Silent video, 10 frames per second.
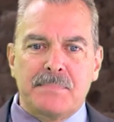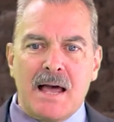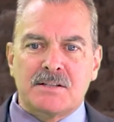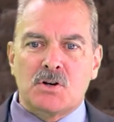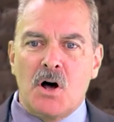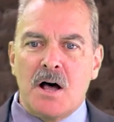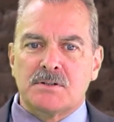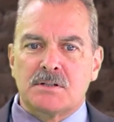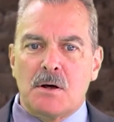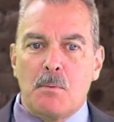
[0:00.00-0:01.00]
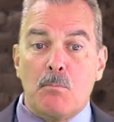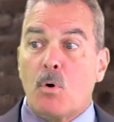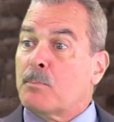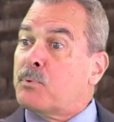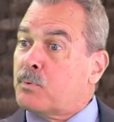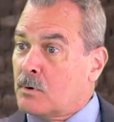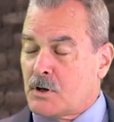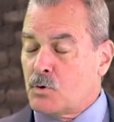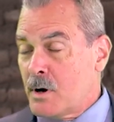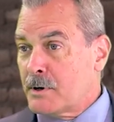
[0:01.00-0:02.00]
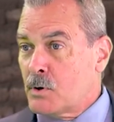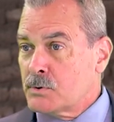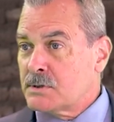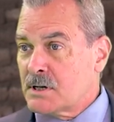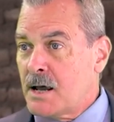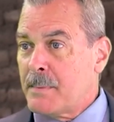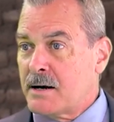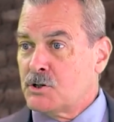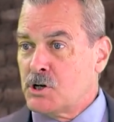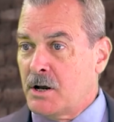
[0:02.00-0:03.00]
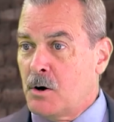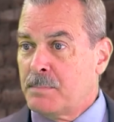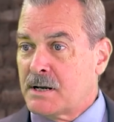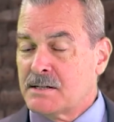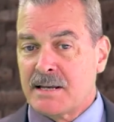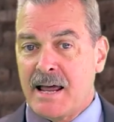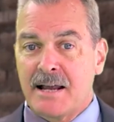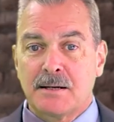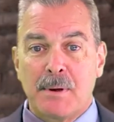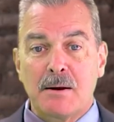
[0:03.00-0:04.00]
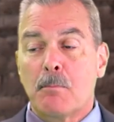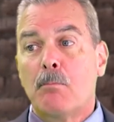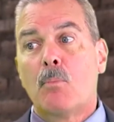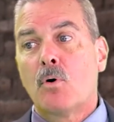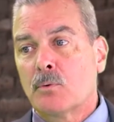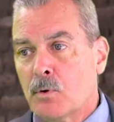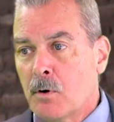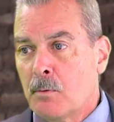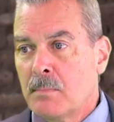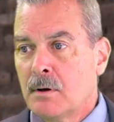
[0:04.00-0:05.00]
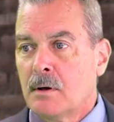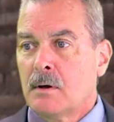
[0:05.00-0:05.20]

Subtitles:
That's caused more criminals to come out of jail because they had to make more room.